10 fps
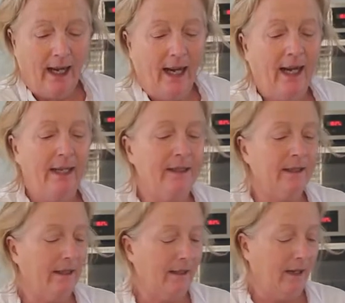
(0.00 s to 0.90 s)
and
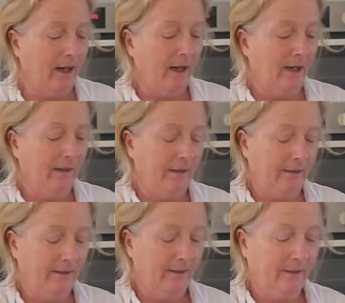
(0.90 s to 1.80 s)
our
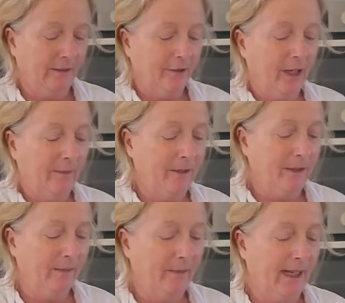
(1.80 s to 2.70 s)
chopped
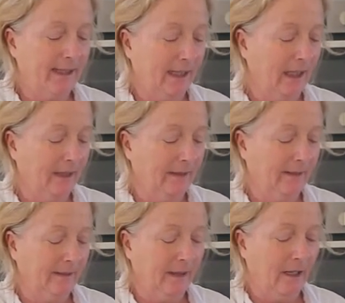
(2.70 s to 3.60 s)
basil,
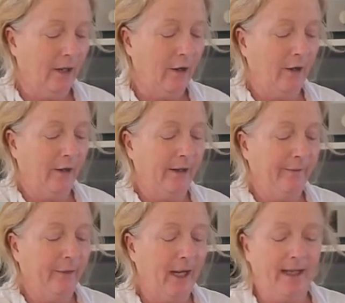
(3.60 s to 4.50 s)
or
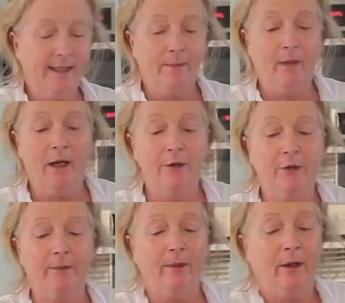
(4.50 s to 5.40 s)
if you had some
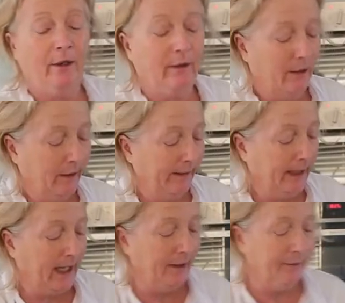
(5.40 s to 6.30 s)
marjoram or
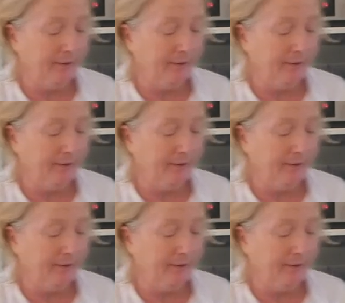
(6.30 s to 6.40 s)
oregano,